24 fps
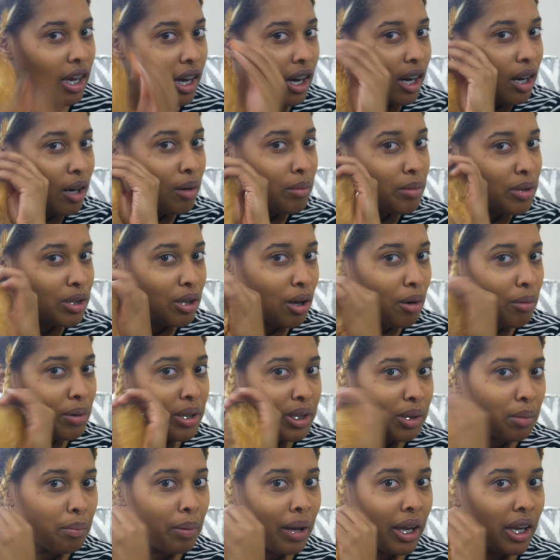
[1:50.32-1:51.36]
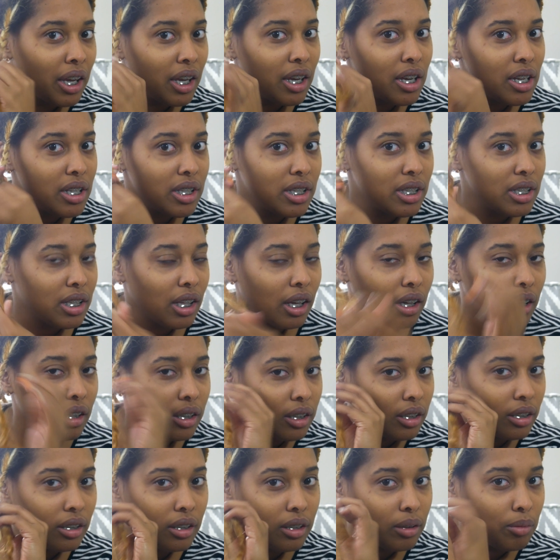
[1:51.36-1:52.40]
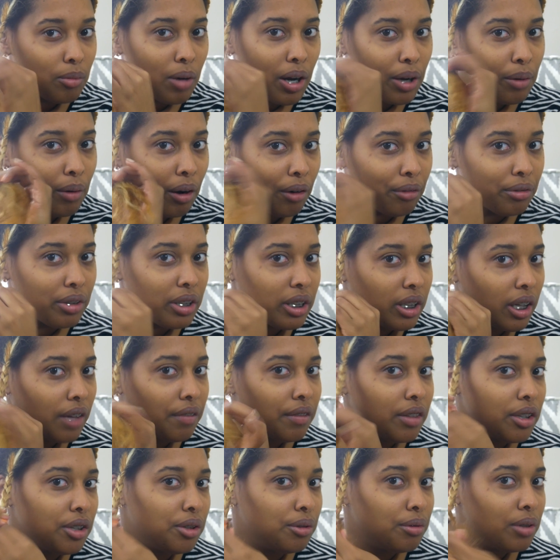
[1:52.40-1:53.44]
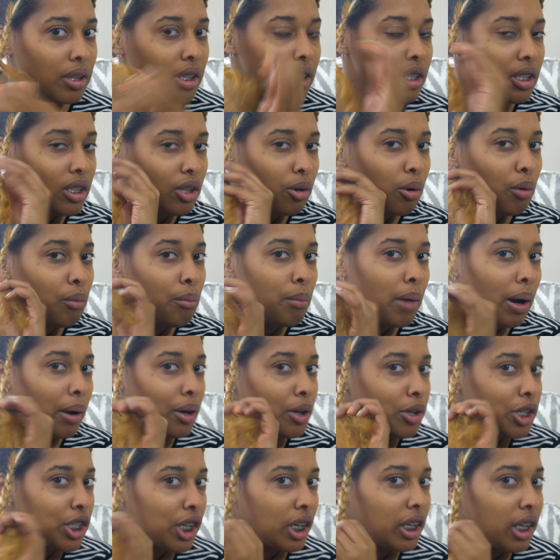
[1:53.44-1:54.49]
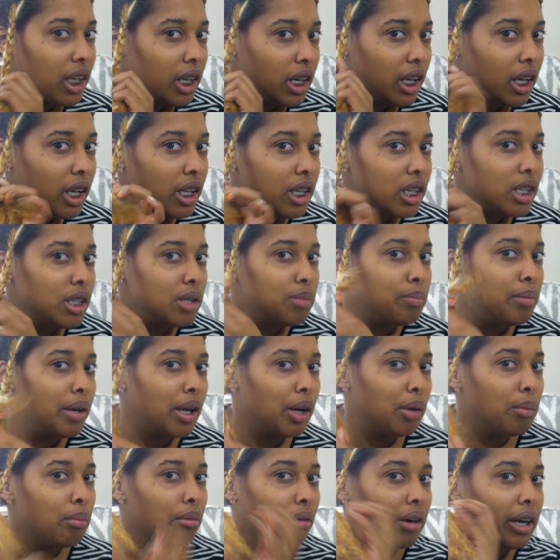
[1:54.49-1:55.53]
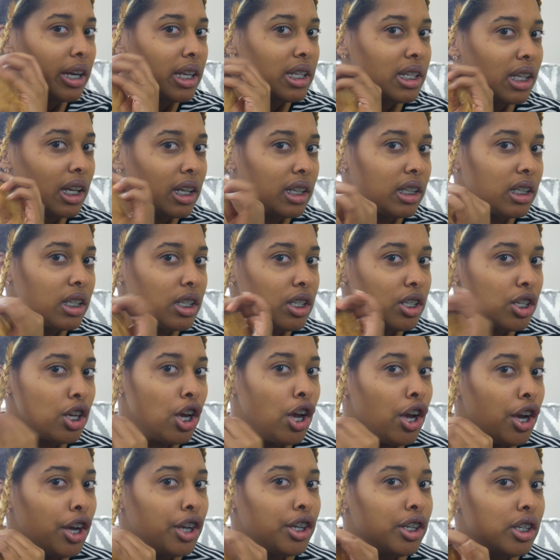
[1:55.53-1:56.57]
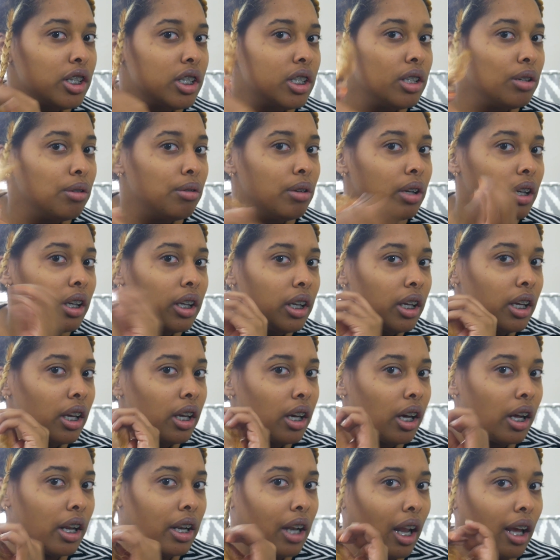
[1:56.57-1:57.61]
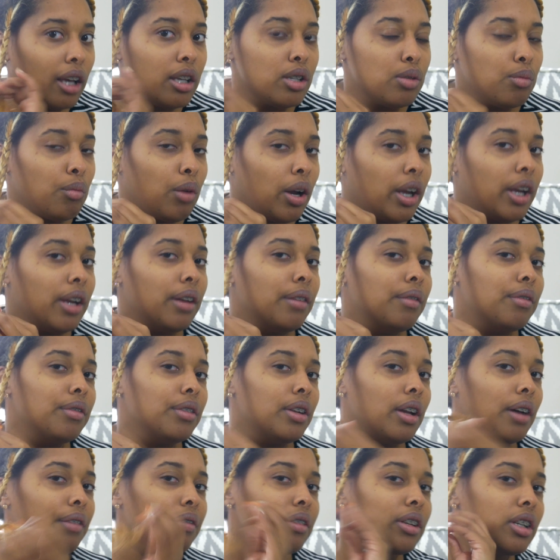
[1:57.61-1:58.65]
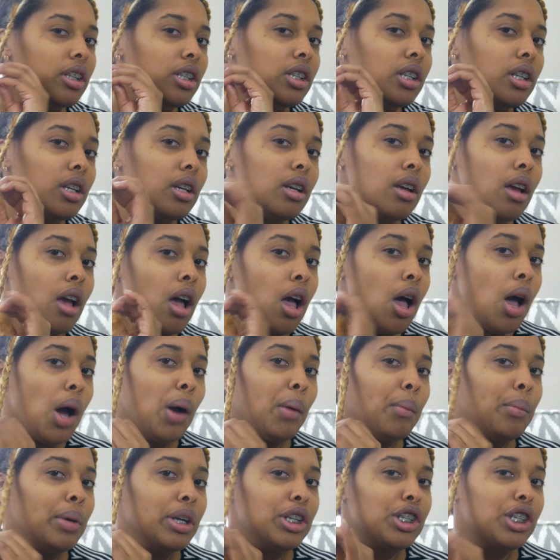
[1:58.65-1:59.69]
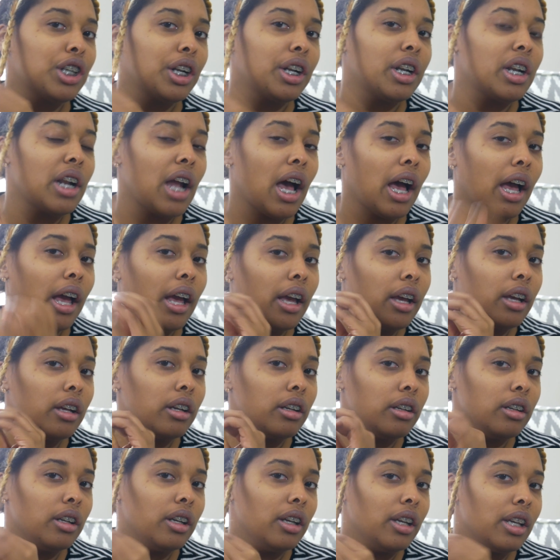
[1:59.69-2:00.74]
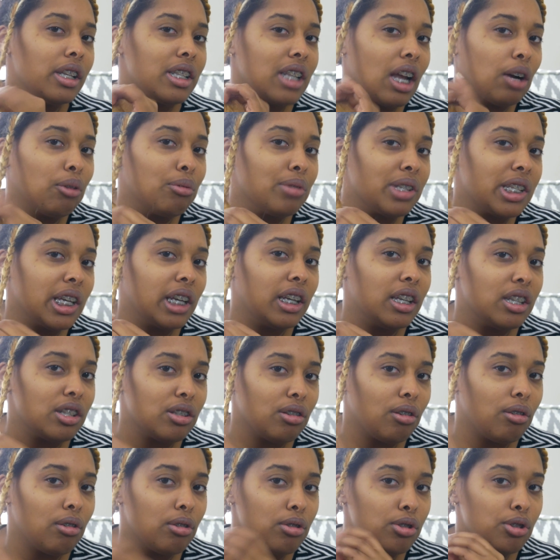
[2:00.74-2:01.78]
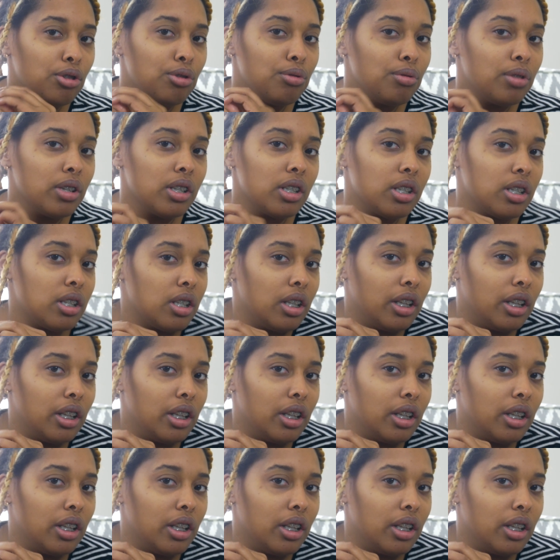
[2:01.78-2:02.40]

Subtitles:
It's always a pain because it's like, why do I really have to do this? So by chunking it in these big braids like this, you're still going to get a nice wave definition, but it's not going to take as long. So you can just